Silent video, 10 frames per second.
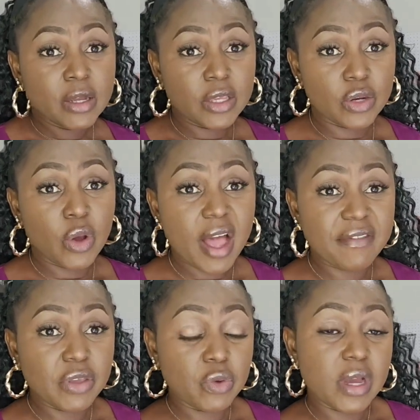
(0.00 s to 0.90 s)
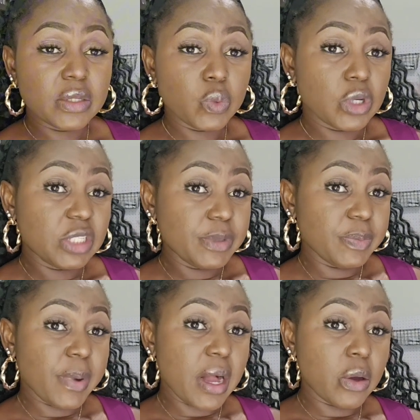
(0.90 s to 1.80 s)
having you guys watch
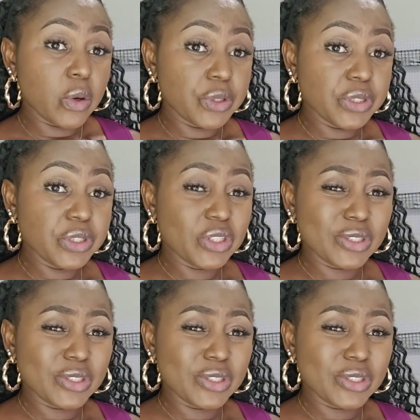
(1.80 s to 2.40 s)
me pack orders